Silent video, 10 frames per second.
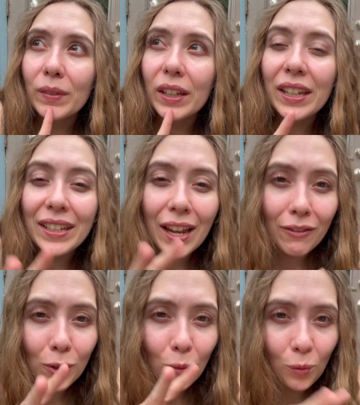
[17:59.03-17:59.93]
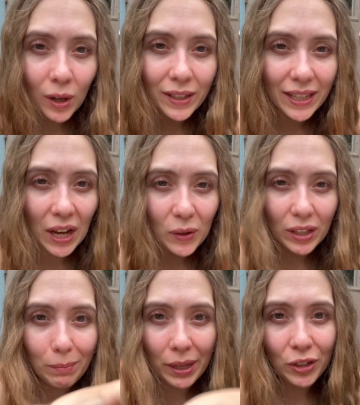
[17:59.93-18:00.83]
it never was how
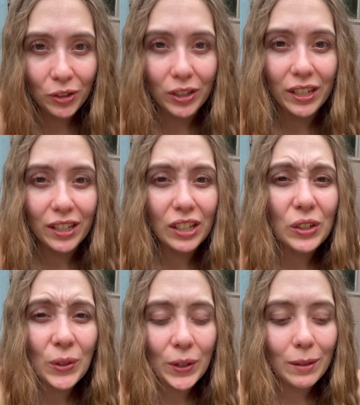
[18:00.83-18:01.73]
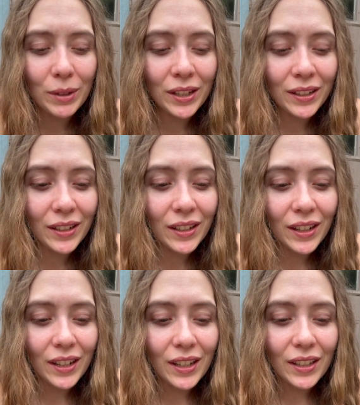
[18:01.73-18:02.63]
they pictured it. You know what I mean?
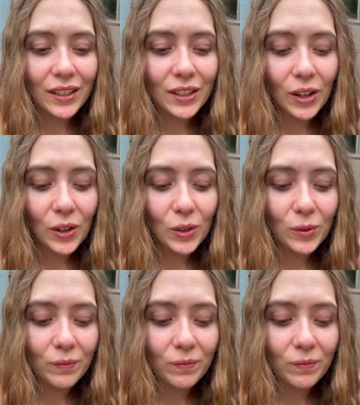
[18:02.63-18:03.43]
So